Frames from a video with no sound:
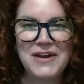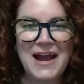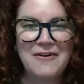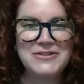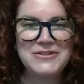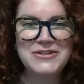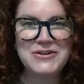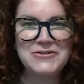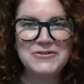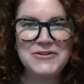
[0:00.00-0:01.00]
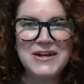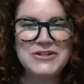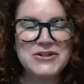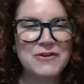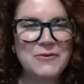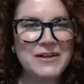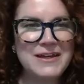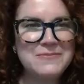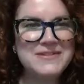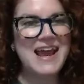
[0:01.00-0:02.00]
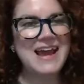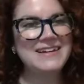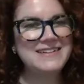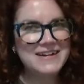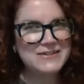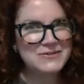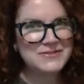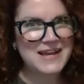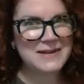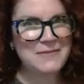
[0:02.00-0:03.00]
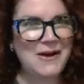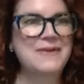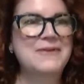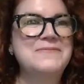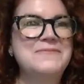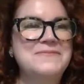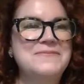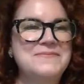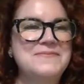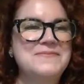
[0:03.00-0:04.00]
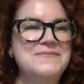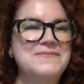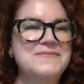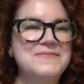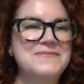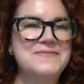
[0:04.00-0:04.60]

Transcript: now to sheree williams and suzanne barr awesome